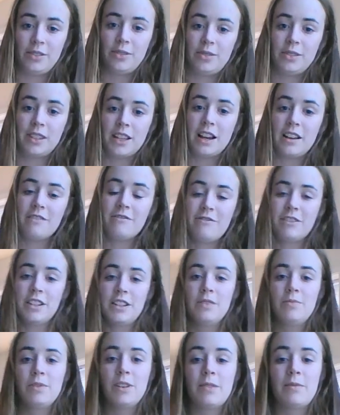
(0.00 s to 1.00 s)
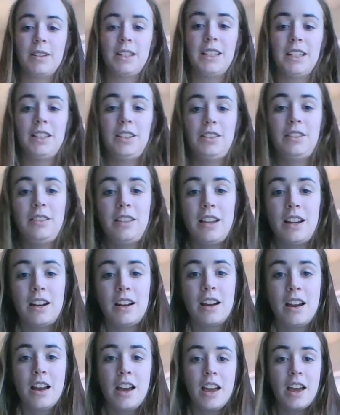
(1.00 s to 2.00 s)
So it was kind of fun to bring my sister
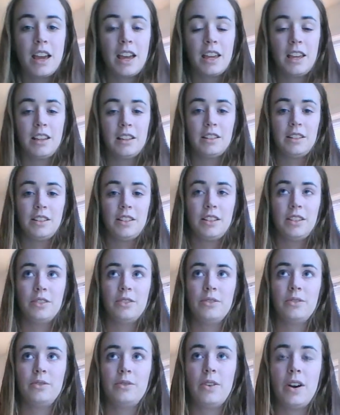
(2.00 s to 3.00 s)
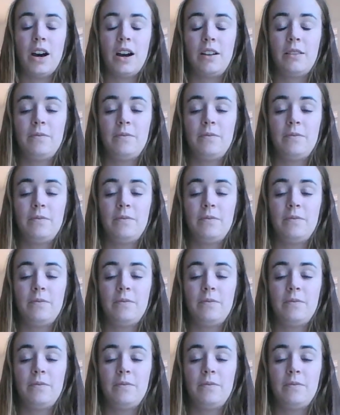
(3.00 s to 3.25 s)
there and to,